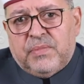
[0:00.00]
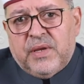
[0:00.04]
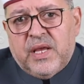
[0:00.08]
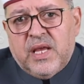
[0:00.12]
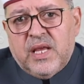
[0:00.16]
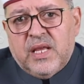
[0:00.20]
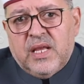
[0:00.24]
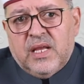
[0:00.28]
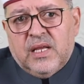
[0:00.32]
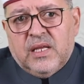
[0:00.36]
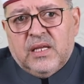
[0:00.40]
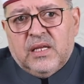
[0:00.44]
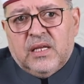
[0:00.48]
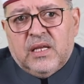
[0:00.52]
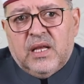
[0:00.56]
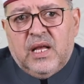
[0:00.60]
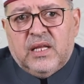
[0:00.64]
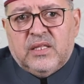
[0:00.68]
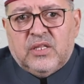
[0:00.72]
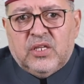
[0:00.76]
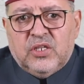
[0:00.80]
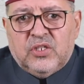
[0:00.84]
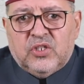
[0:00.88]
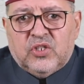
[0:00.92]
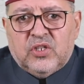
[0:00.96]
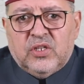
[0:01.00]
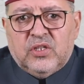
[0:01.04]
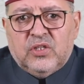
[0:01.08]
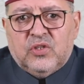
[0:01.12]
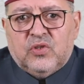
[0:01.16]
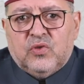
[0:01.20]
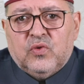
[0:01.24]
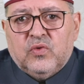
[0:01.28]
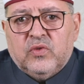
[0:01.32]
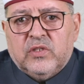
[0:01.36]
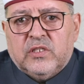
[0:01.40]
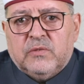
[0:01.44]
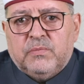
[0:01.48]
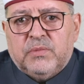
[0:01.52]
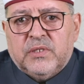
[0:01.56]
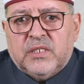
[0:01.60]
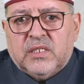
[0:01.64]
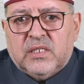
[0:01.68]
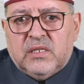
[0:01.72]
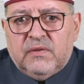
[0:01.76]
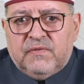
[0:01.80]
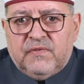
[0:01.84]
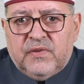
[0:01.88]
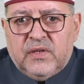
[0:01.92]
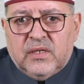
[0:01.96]
paying attention to
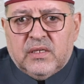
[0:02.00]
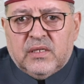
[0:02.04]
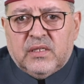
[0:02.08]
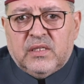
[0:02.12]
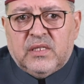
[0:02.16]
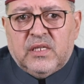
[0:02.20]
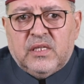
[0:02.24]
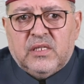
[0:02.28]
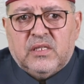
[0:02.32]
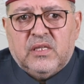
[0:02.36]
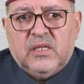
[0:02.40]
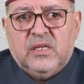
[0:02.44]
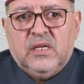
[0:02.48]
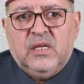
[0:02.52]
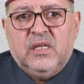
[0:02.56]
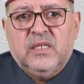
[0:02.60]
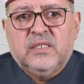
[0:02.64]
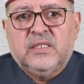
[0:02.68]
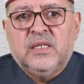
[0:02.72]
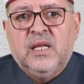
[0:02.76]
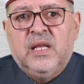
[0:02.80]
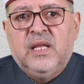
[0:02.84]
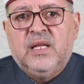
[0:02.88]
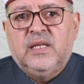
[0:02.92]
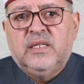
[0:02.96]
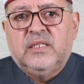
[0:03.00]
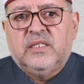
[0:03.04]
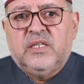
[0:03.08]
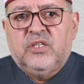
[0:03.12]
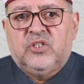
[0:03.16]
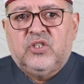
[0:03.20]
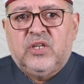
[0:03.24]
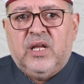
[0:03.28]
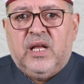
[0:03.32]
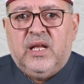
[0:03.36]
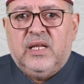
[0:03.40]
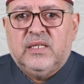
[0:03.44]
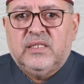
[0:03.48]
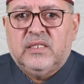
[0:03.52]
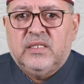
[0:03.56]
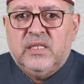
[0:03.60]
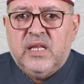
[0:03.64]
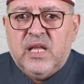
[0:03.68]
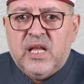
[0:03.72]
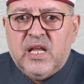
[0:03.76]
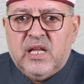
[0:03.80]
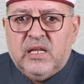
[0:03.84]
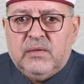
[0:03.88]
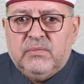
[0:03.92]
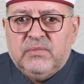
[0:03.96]
specific details such as
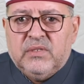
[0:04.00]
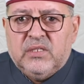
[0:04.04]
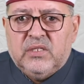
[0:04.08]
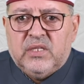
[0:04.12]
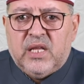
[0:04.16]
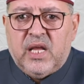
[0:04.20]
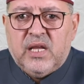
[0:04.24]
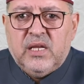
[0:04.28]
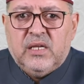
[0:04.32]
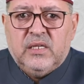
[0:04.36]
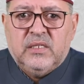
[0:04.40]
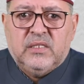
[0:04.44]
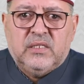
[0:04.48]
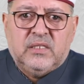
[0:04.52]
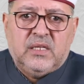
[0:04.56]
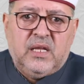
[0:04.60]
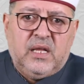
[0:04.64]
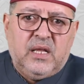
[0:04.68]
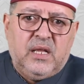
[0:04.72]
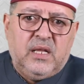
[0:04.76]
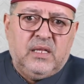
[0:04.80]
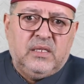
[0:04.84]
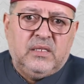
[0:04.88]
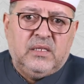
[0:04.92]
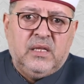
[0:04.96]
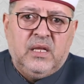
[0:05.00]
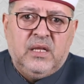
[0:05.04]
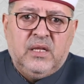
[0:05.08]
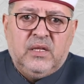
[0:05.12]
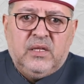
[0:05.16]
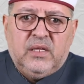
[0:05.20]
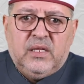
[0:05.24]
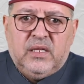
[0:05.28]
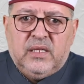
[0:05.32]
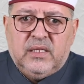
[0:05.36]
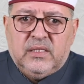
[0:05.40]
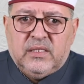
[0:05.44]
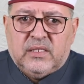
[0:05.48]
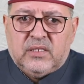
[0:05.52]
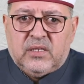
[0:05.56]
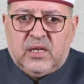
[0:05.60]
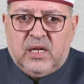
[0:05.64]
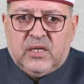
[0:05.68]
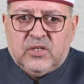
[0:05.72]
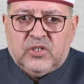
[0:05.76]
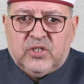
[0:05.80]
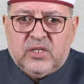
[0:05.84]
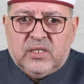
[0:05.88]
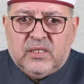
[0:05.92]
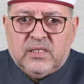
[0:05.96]
names, dates, and
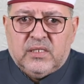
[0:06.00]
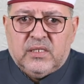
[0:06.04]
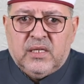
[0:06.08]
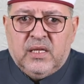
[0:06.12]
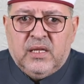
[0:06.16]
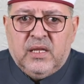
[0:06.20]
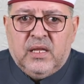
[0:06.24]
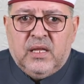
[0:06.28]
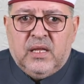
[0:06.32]
instructions.